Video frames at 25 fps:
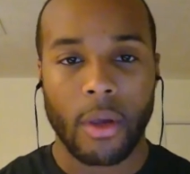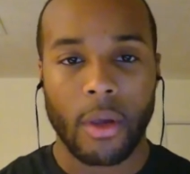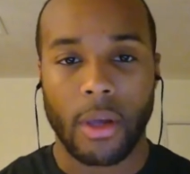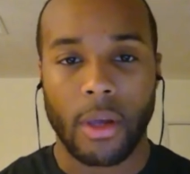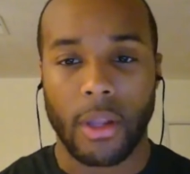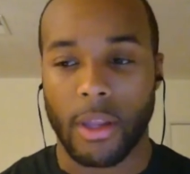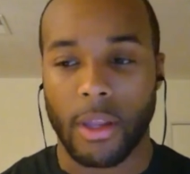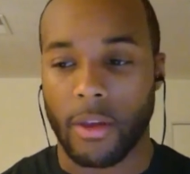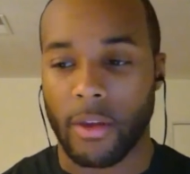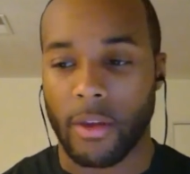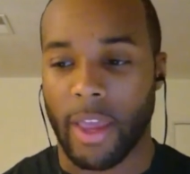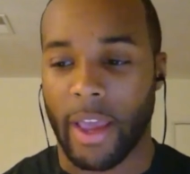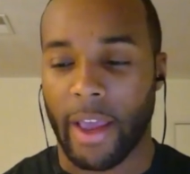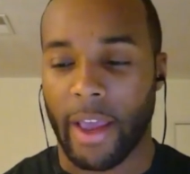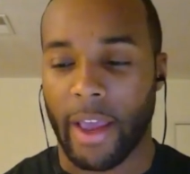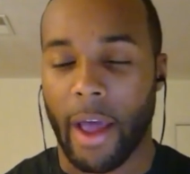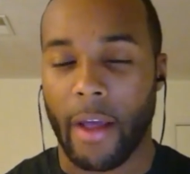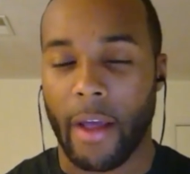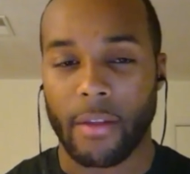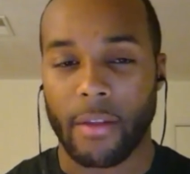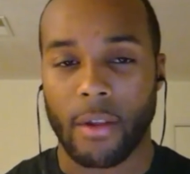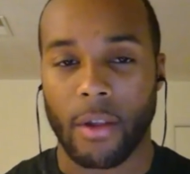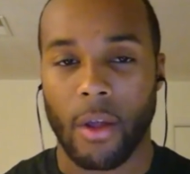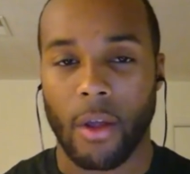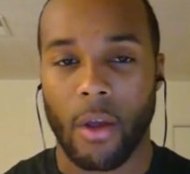You need to hang
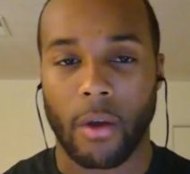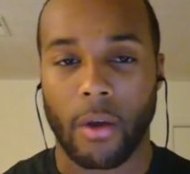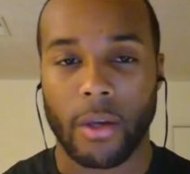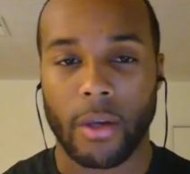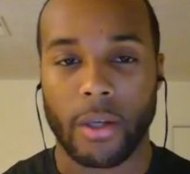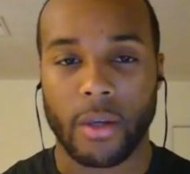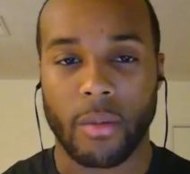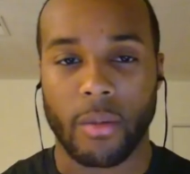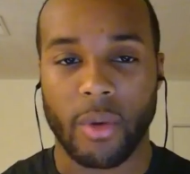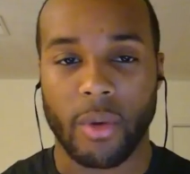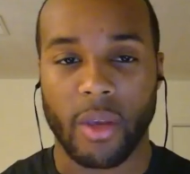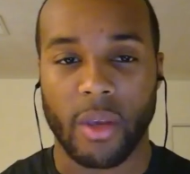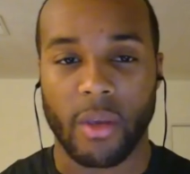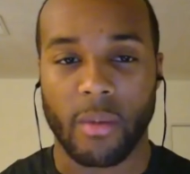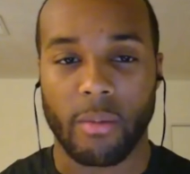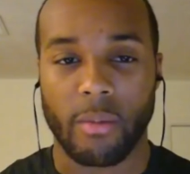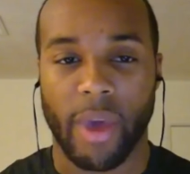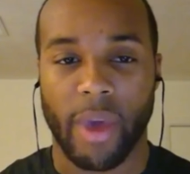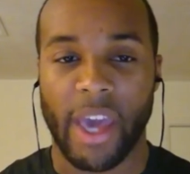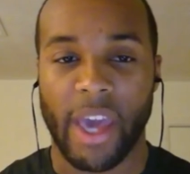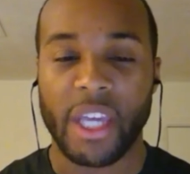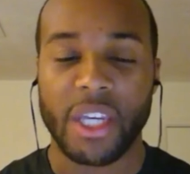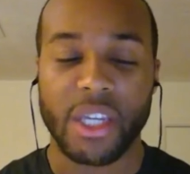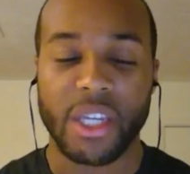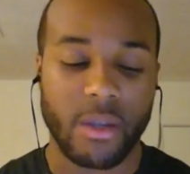out the longest or be
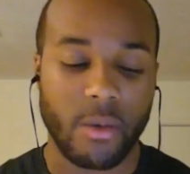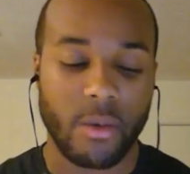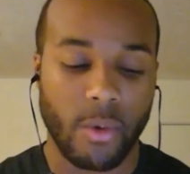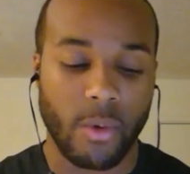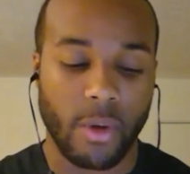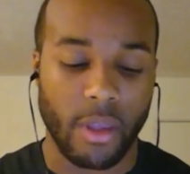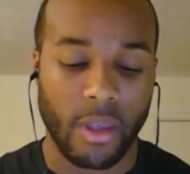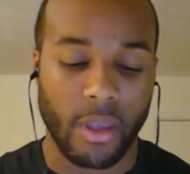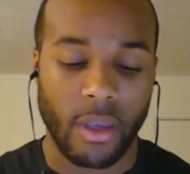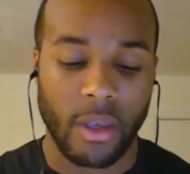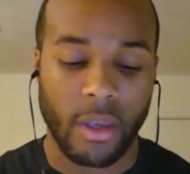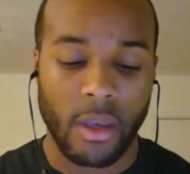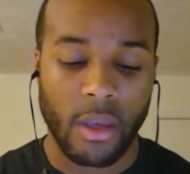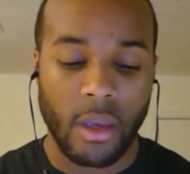patient with it.